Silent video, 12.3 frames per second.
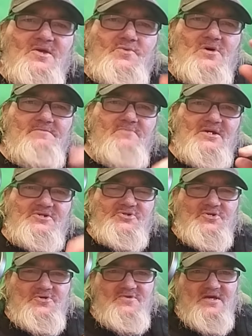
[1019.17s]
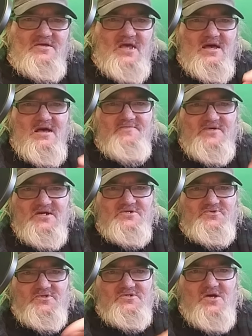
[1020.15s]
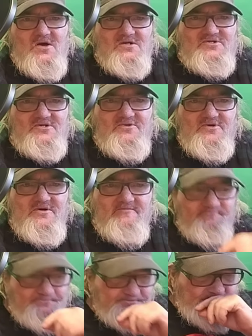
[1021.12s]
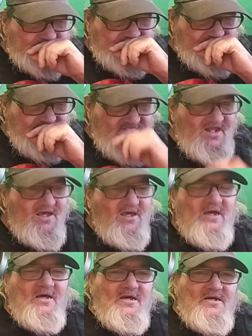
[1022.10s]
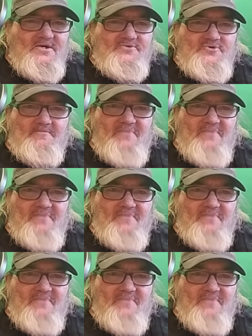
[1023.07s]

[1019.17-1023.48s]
You want to make sure that you have extra socks in there in your